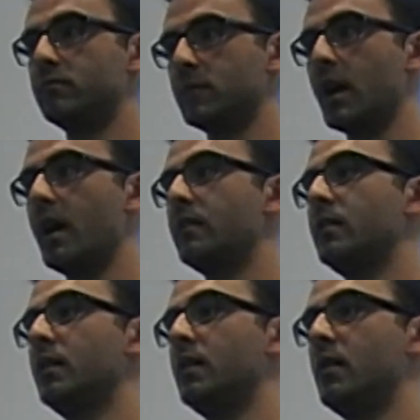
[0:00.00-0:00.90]
Okay.
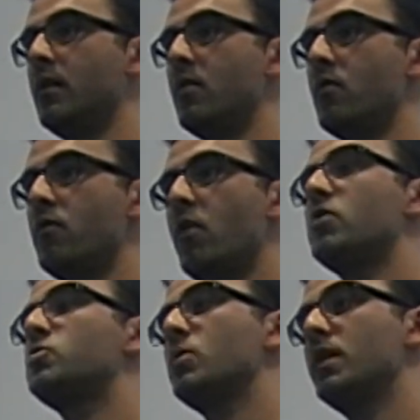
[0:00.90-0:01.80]

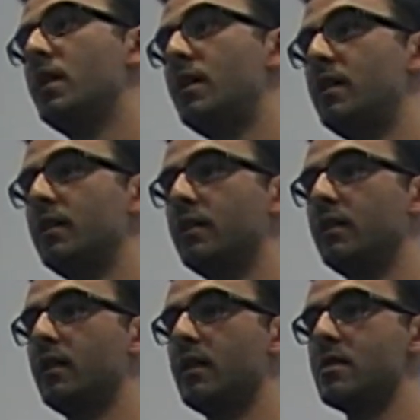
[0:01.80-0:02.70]
Foursquare
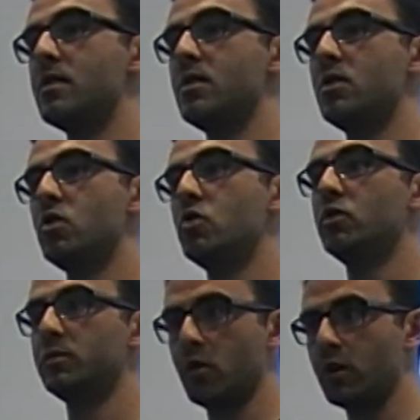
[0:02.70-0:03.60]

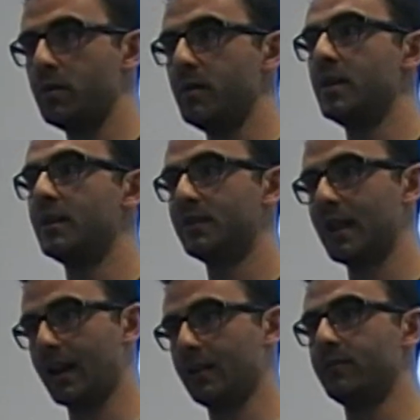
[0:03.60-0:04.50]
uses MongoDB
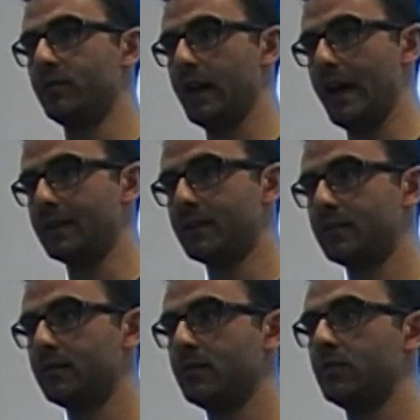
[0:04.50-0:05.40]
exactly for that,
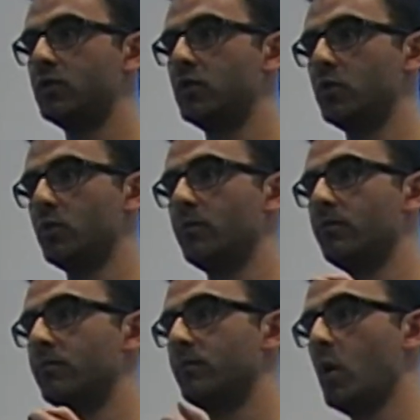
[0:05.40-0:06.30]
to
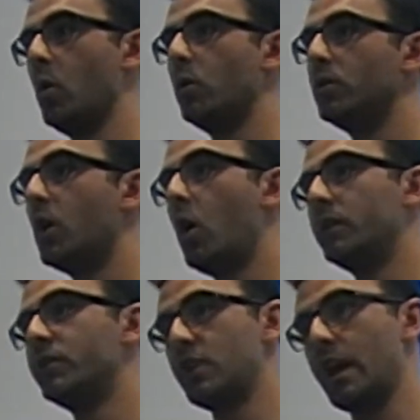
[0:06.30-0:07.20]
hold all
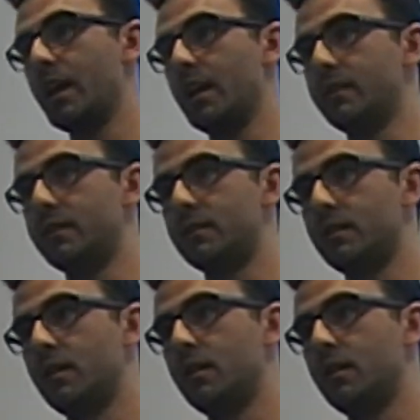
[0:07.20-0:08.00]
the check-ins.